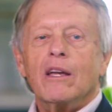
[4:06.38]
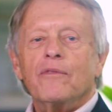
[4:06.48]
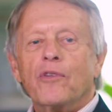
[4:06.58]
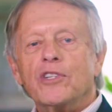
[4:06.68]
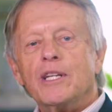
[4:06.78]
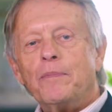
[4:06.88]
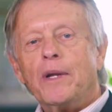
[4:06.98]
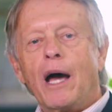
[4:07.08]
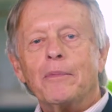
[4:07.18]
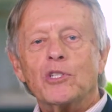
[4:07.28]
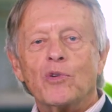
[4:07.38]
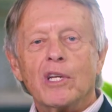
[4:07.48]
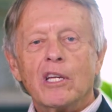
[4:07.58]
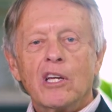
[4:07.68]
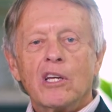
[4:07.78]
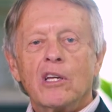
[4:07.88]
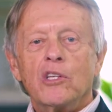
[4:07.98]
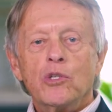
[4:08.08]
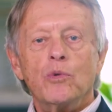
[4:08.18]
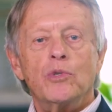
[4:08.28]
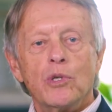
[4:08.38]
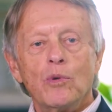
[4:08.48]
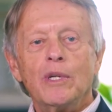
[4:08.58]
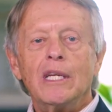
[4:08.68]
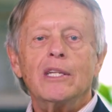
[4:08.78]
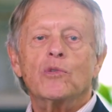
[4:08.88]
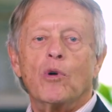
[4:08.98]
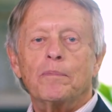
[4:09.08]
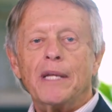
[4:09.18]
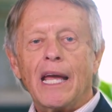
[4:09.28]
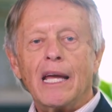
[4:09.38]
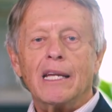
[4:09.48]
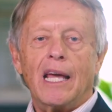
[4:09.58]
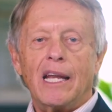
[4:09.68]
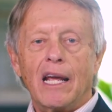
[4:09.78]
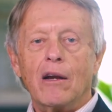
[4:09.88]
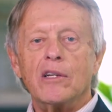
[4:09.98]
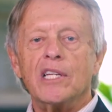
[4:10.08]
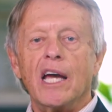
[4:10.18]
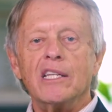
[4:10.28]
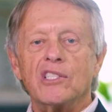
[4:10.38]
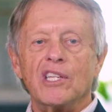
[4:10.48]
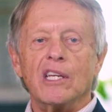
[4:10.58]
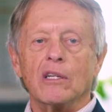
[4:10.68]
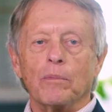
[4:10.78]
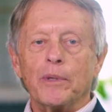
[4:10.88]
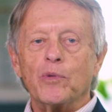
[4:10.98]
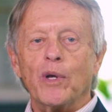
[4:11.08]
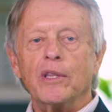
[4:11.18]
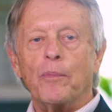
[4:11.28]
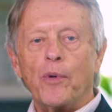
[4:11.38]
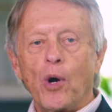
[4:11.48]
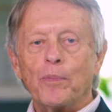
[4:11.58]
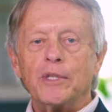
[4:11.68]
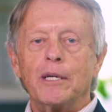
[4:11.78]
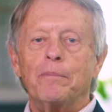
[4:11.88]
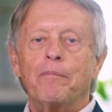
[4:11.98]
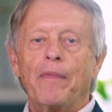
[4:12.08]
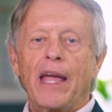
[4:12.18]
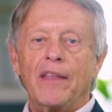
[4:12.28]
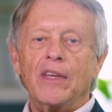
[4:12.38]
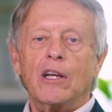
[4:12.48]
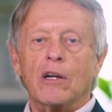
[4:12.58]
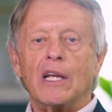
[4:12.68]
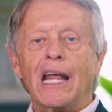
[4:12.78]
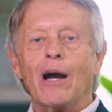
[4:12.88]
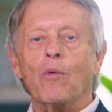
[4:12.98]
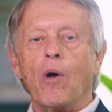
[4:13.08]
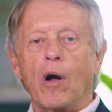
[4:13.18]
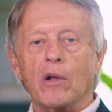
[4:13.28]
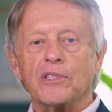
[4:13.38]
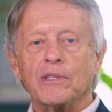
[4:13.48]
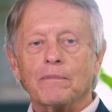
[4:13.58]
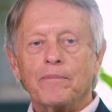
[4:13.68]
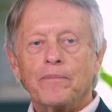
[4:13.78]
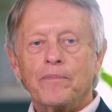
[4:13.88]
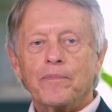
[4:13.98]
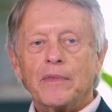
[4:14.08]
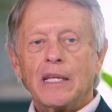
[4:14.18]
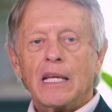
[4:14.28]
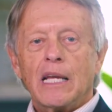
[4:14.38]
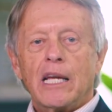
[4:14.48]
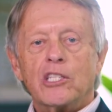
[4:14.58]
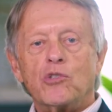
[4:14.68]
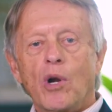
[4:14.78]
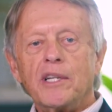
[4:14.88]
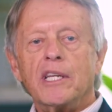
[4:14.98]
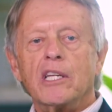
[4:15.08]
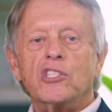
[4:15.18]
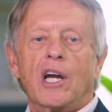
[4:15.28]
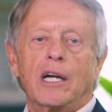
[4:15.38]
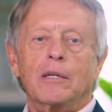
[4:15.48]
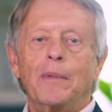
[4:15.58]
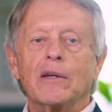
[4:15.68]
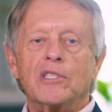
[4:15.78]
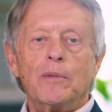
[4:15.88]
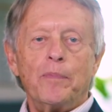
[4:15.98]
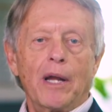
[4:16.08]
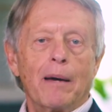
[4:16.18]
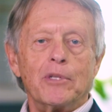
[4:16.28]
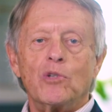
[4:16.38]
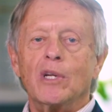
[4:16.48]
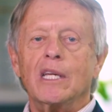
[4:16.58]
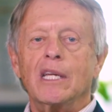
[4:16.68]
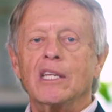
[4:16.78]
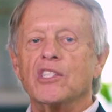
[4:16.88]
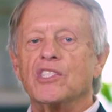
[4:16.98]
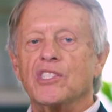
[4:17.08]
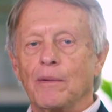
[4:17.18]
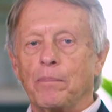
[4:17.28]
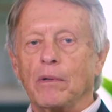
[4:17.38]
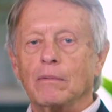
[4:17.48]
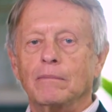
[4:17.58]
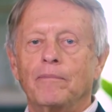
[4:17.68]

For tympanometry, you do need to obtain an airtight seal between the probe tip and the ear canal walls. Instructing a child about tympanometry is simple.